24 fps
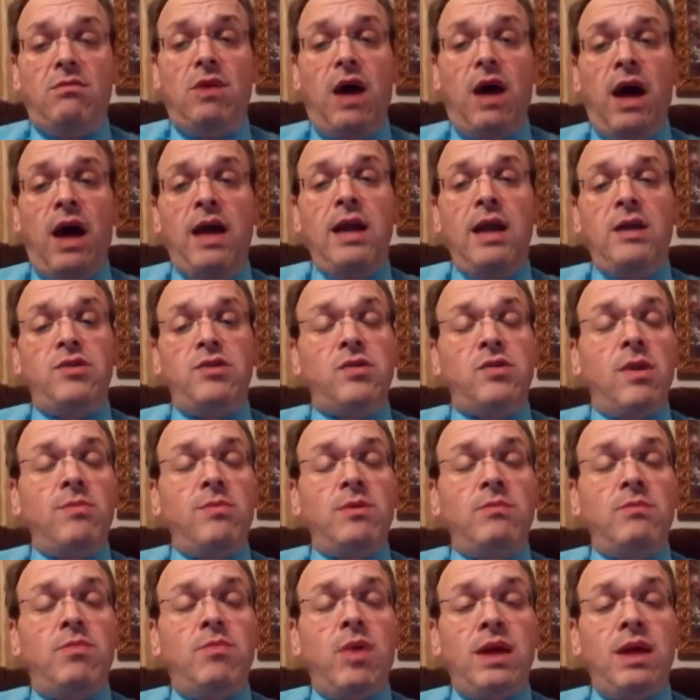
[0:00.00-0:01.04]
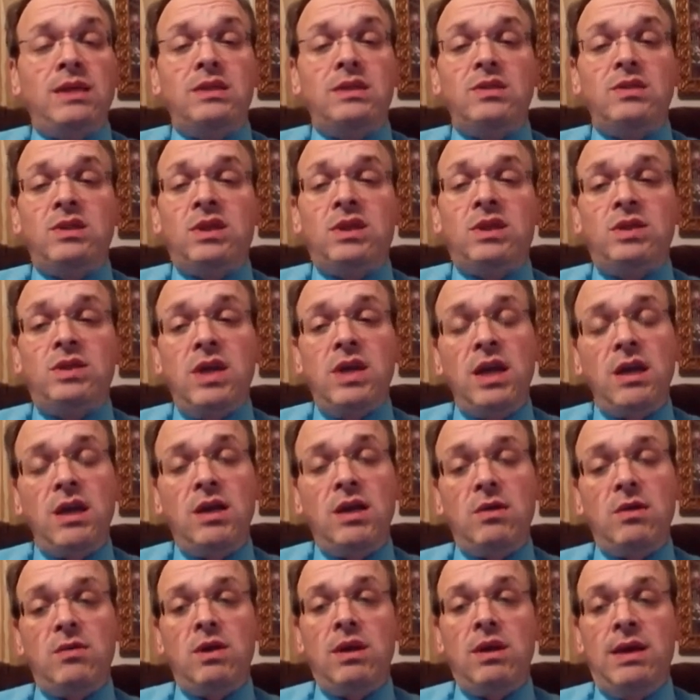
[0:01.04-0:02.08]
uninterrupted presence
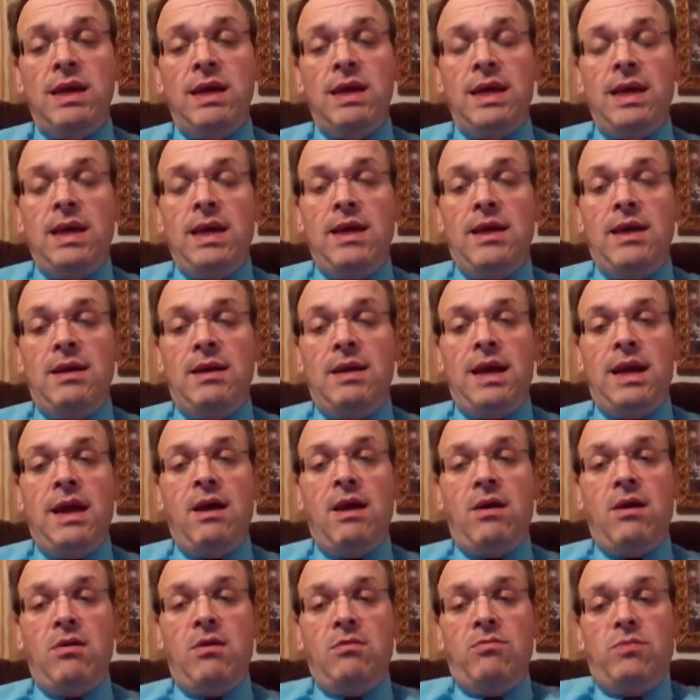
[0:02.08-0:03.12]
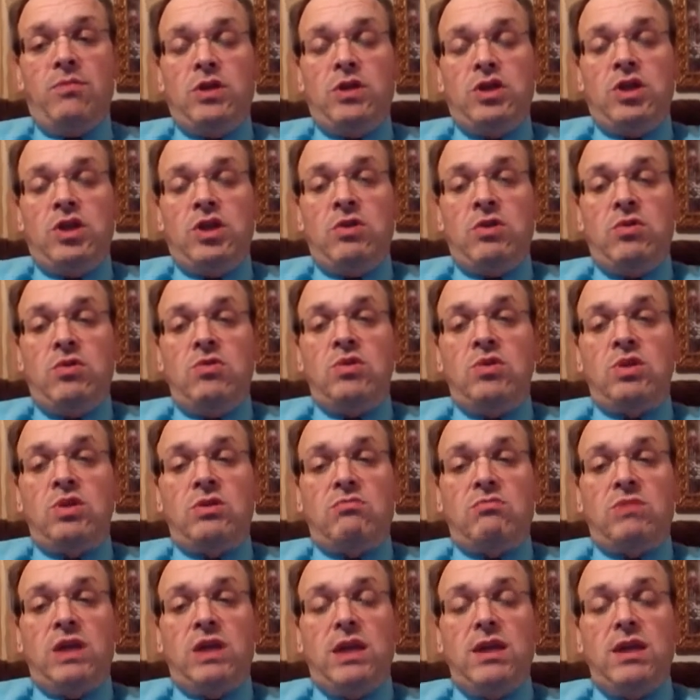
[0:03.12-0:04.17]
continued. Now, the Jews
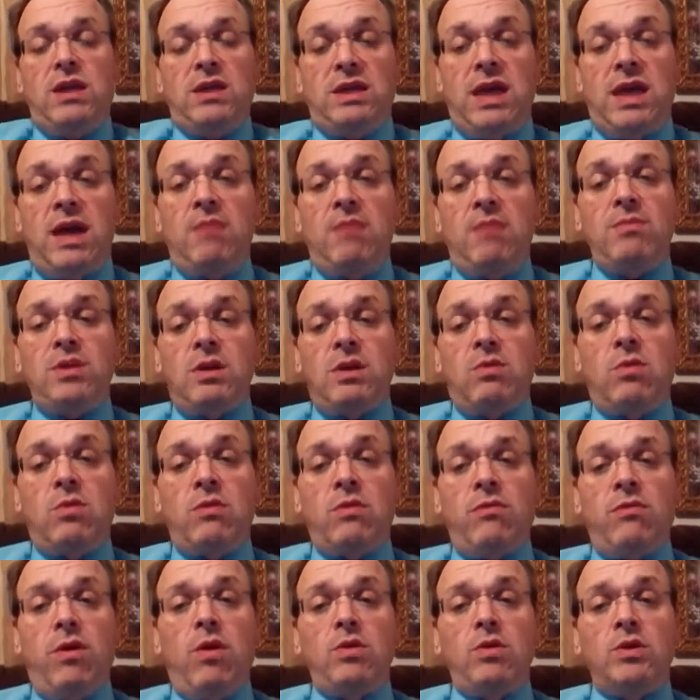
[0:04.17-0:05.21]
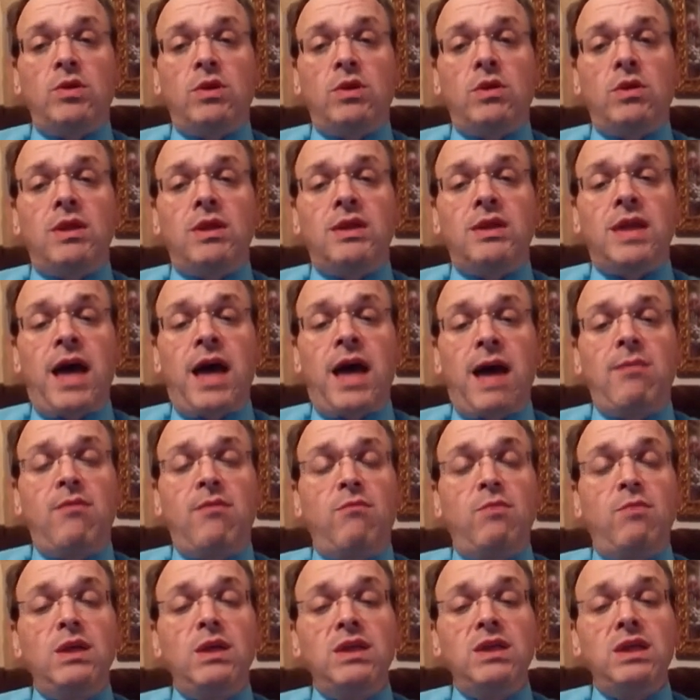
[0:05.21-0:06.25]
did attempt a revolt during the time
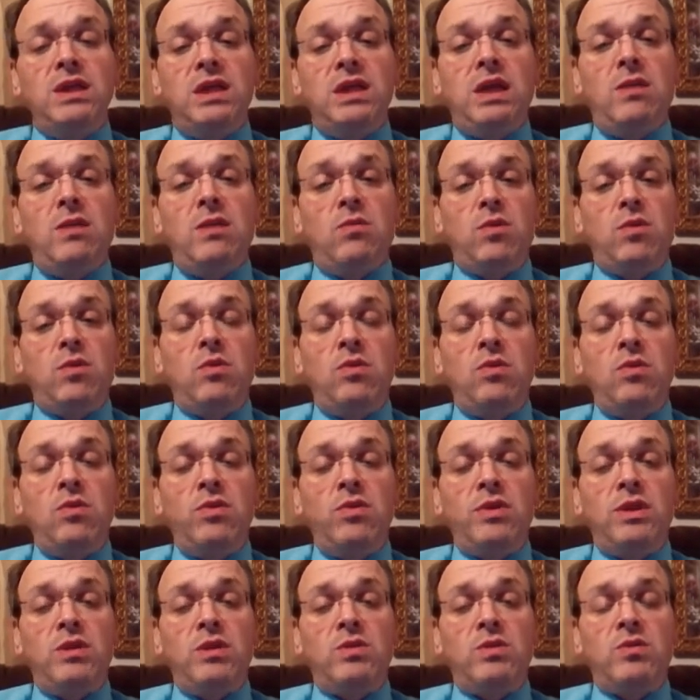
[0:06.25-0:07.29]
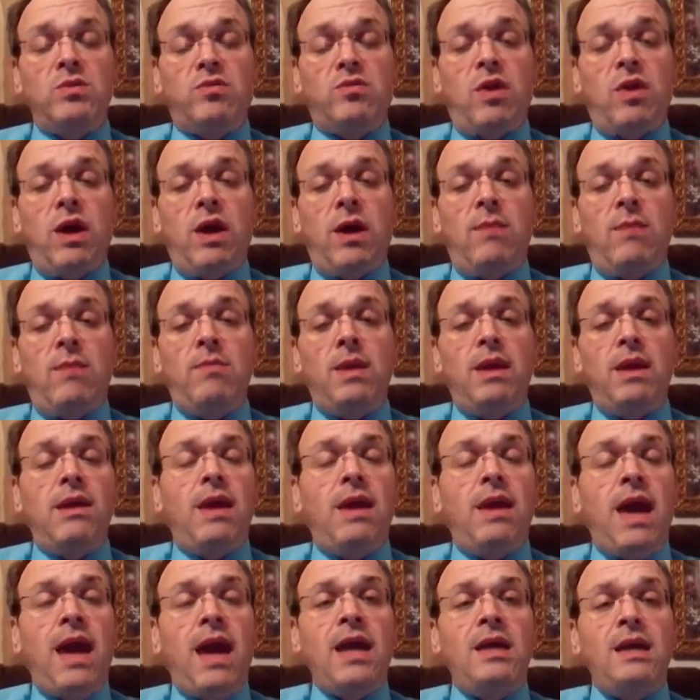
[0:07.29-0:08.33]
of Byzantine rule. This was from
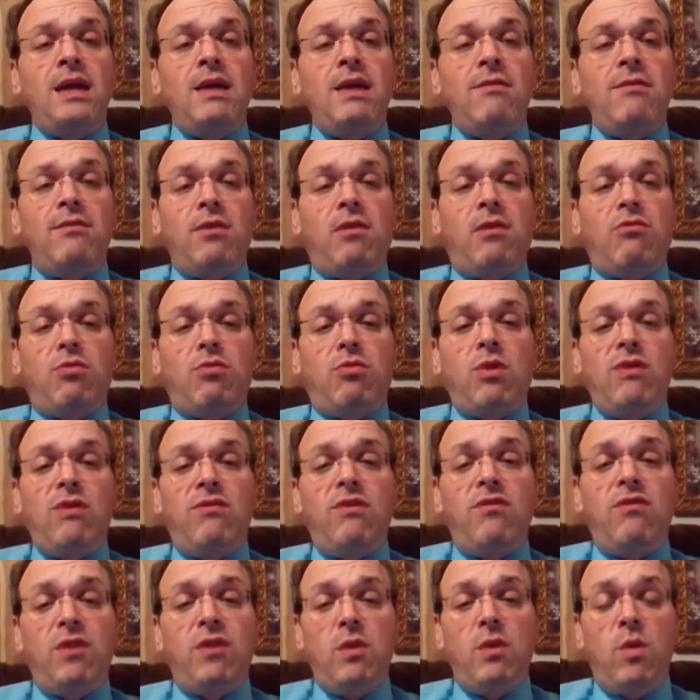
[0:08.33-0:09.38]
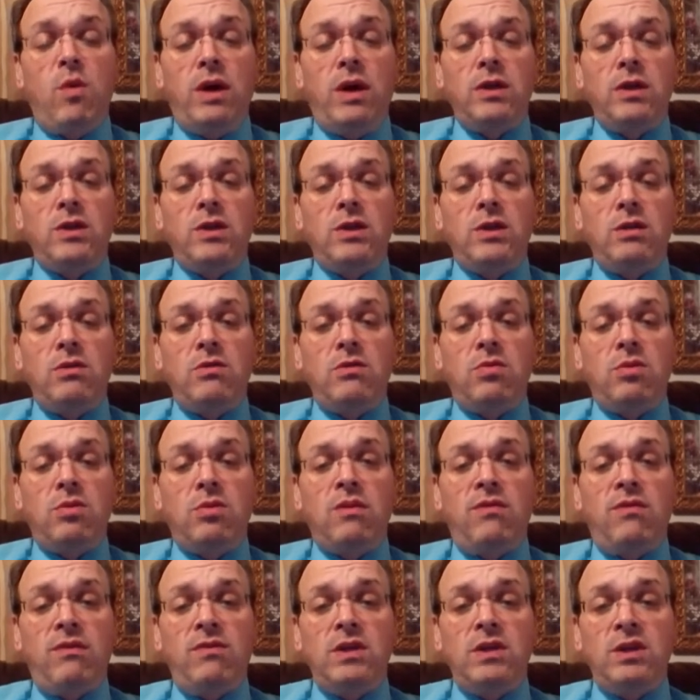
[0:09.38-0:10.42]
AD 351 to
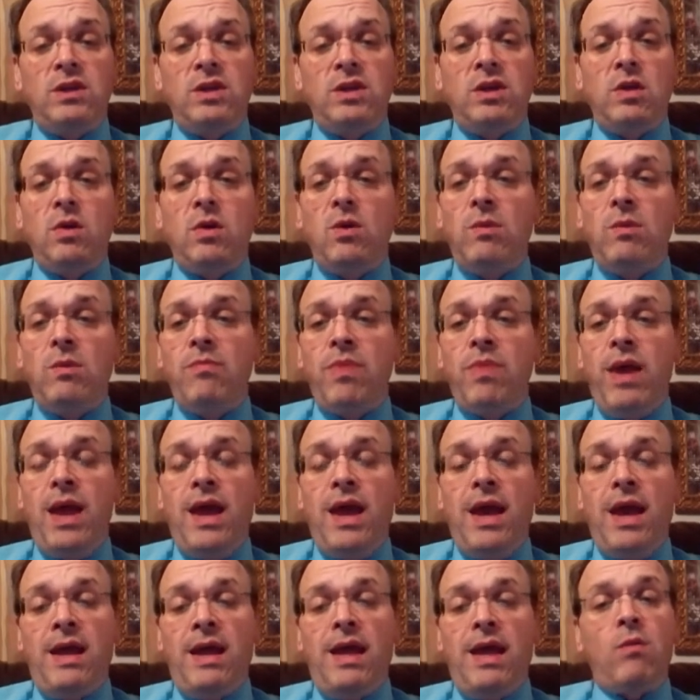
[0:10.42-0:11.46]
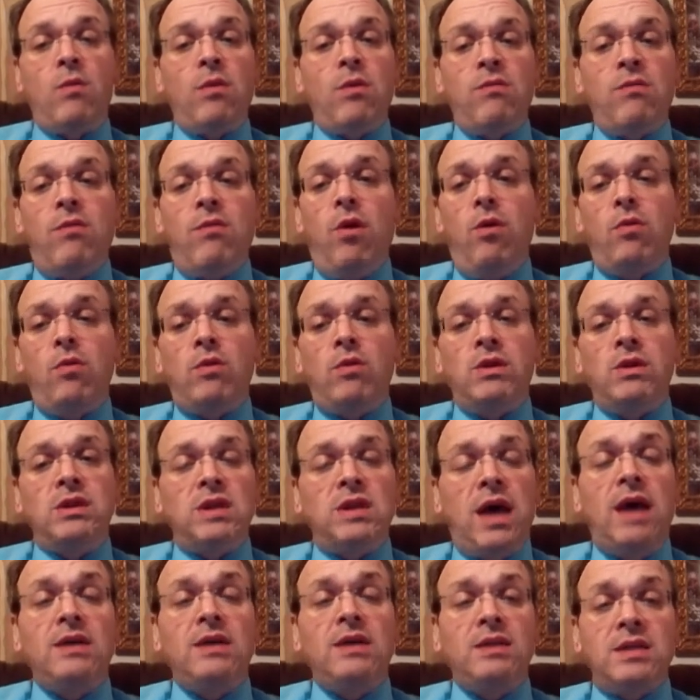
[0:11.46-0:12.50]
352, and that revolt was
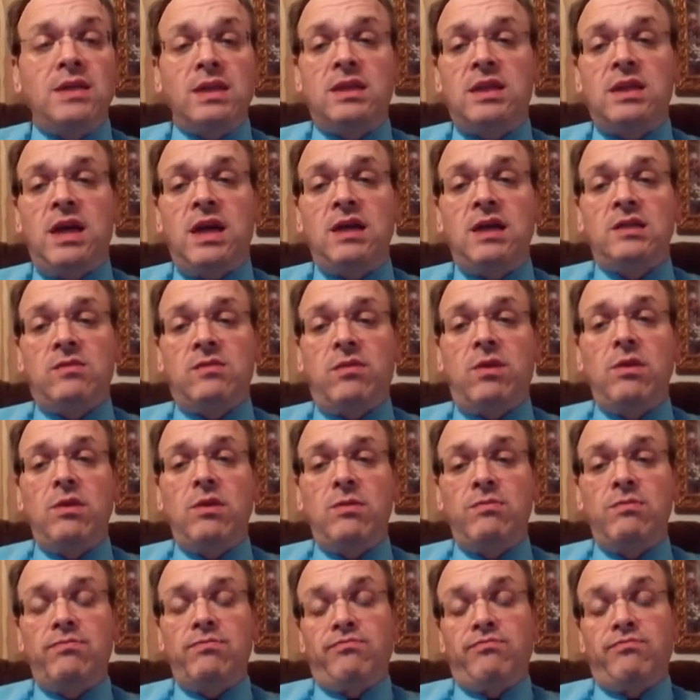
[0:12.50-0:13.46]
unsuccessful,